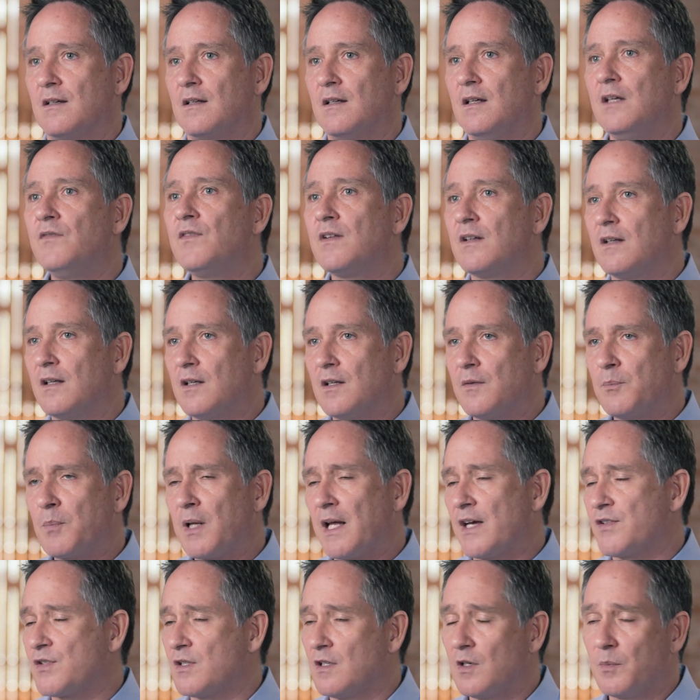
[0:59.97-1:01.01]
even
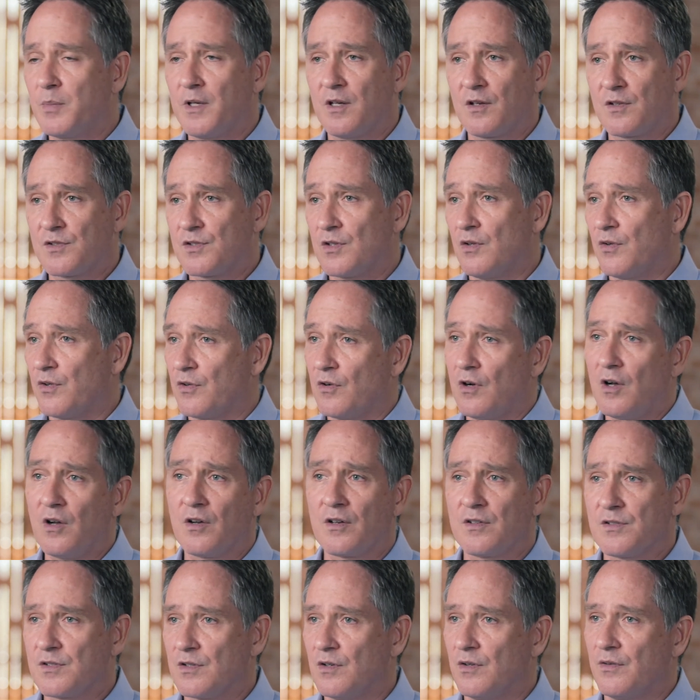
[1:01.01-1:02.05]
applies to independent consultants or all
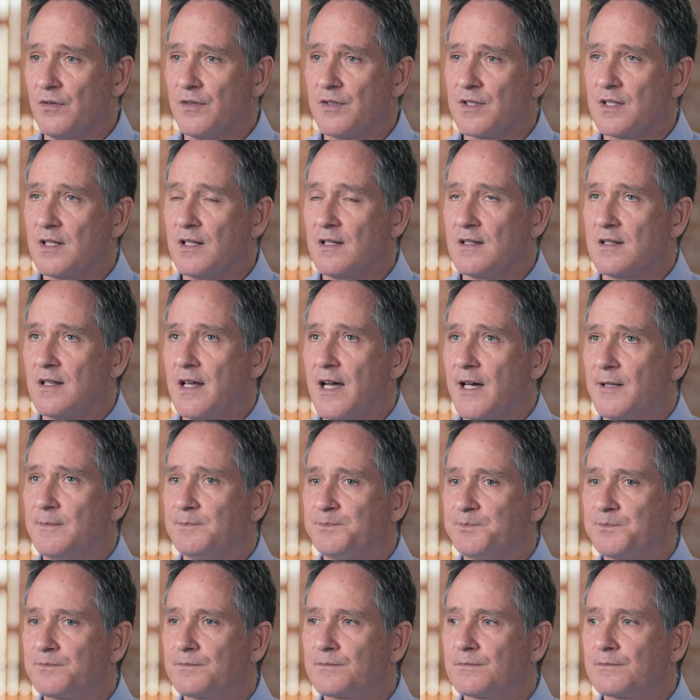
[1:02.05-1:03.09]
consultants is that